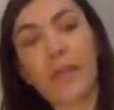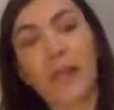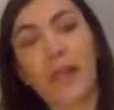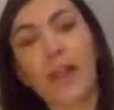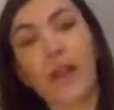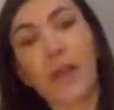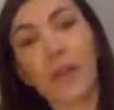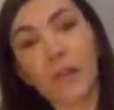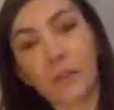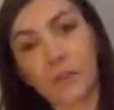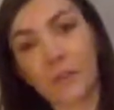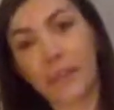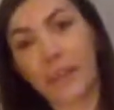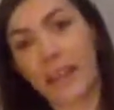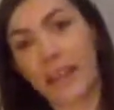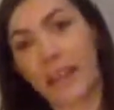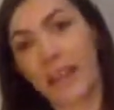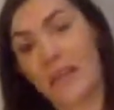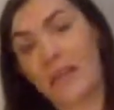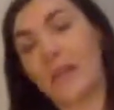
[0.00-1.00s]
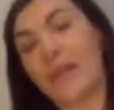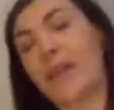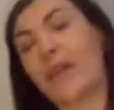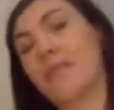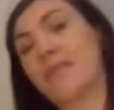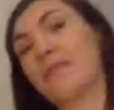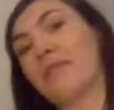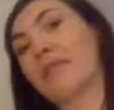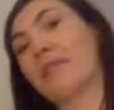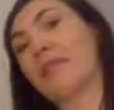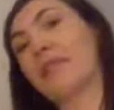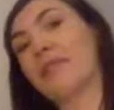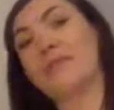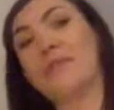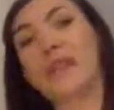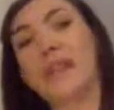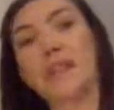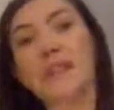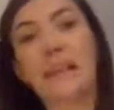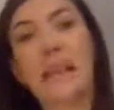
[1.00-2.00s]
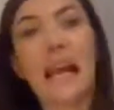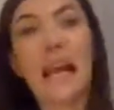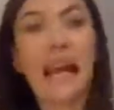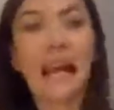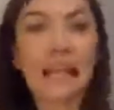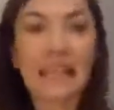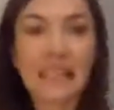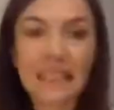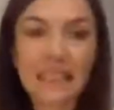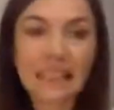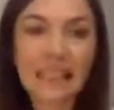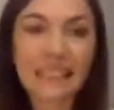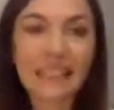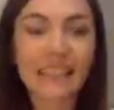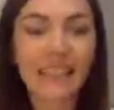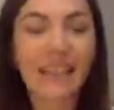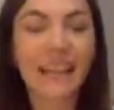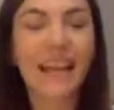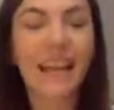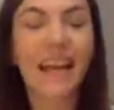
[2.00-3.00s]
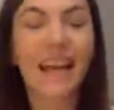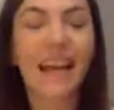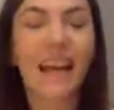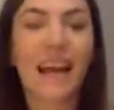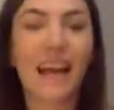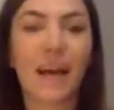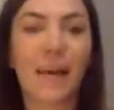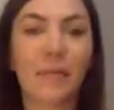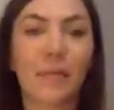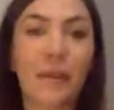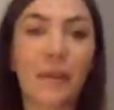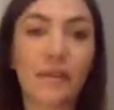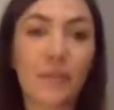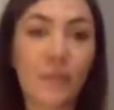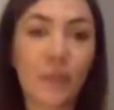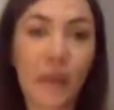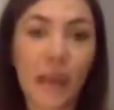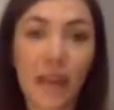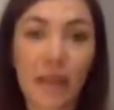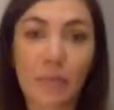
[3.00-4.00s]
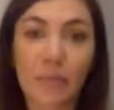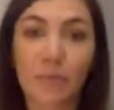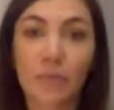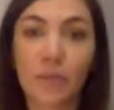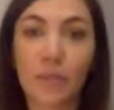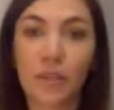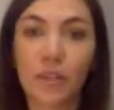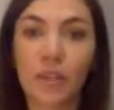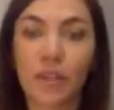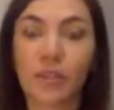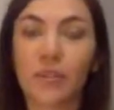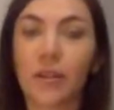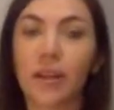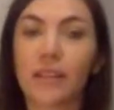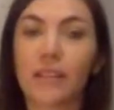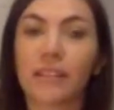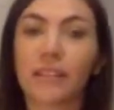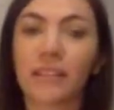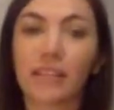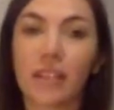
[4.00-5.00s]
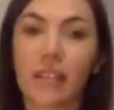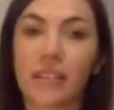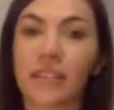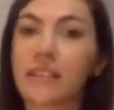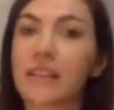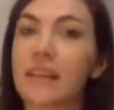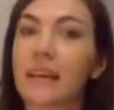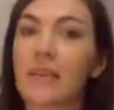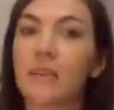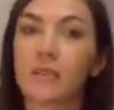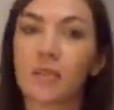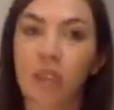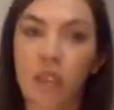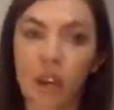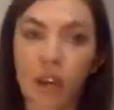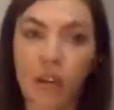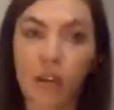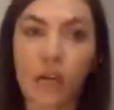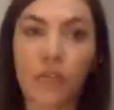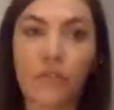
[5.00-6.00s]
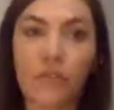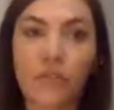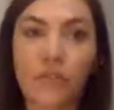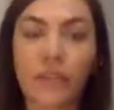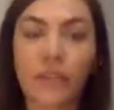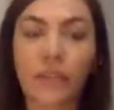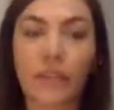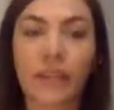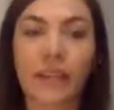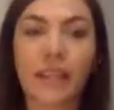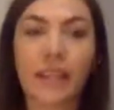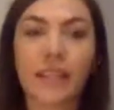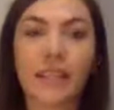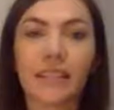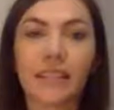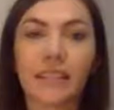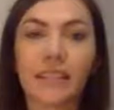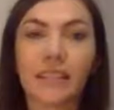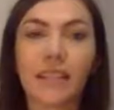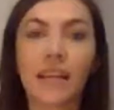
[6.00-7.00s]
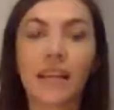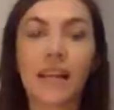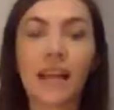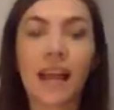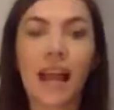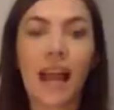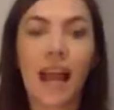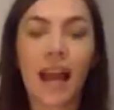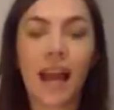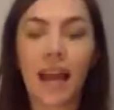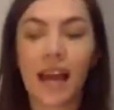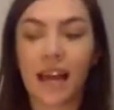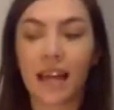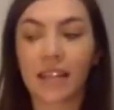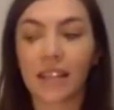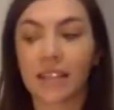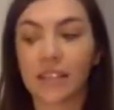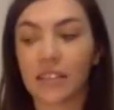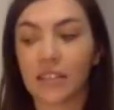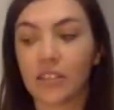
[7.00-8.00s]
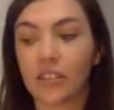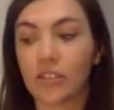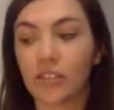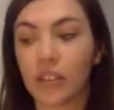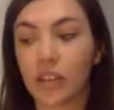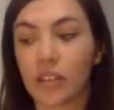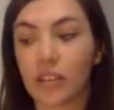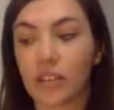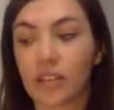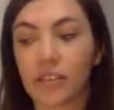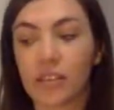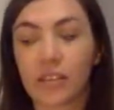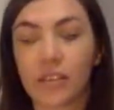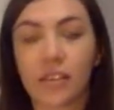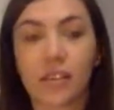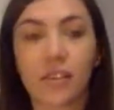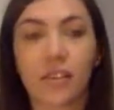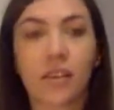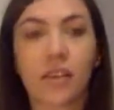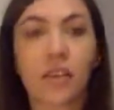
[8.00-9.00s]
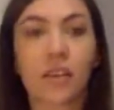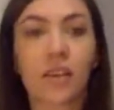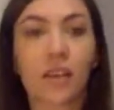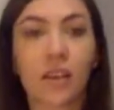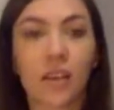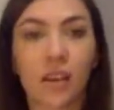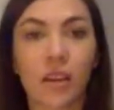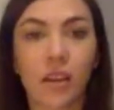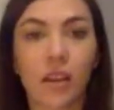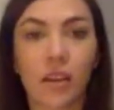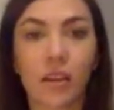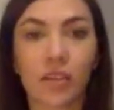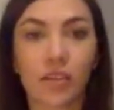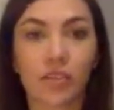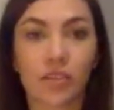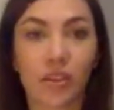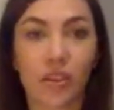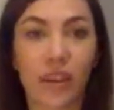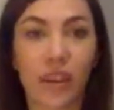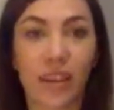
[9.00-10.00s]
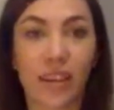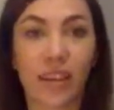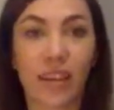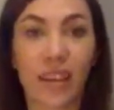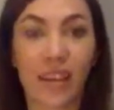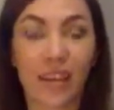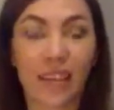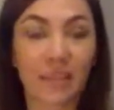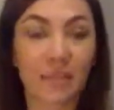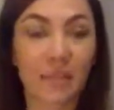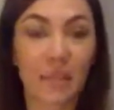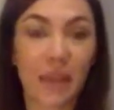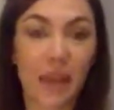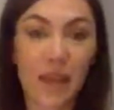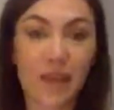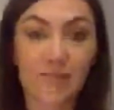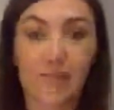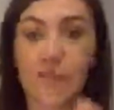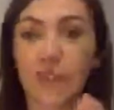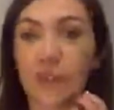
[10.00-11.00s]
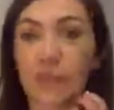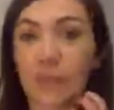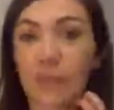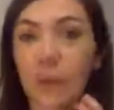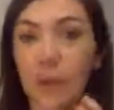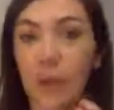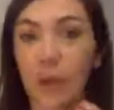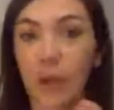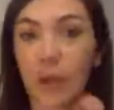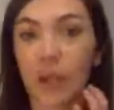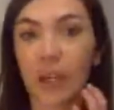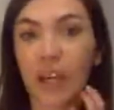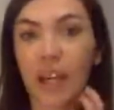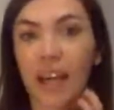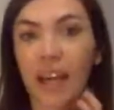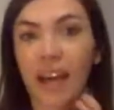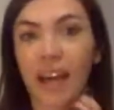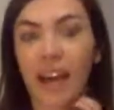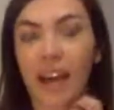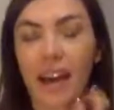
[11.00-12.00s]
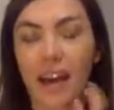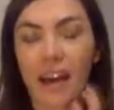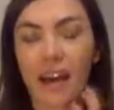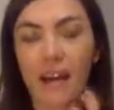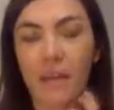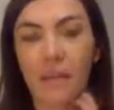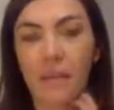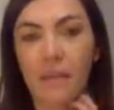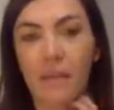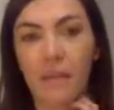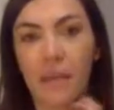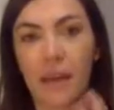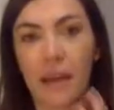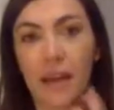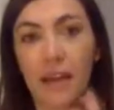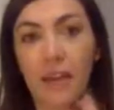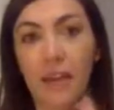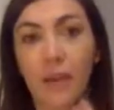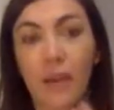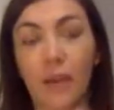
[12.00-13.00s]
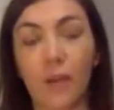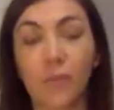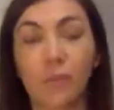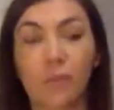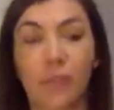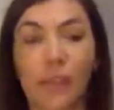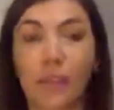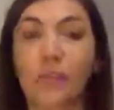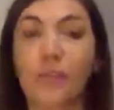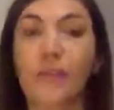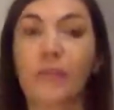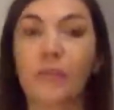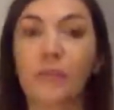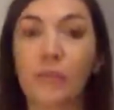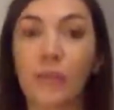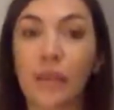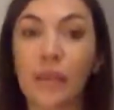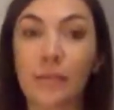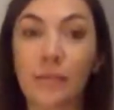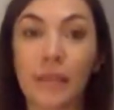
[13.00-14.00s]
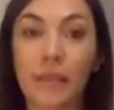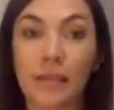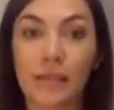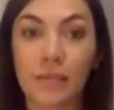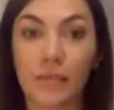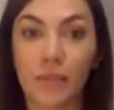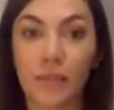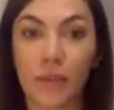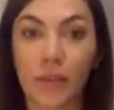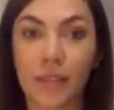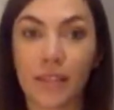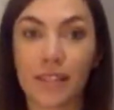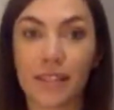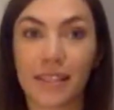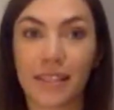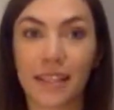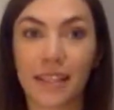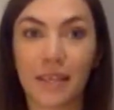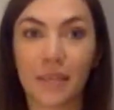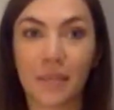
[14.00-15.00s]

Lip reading: Hopefully, you're now feeling really relaxed. If you're able to, I'd suggest now turn off screens and just try and get into bed, read a book, and hopefully you'll have a really peaceful night's sleep.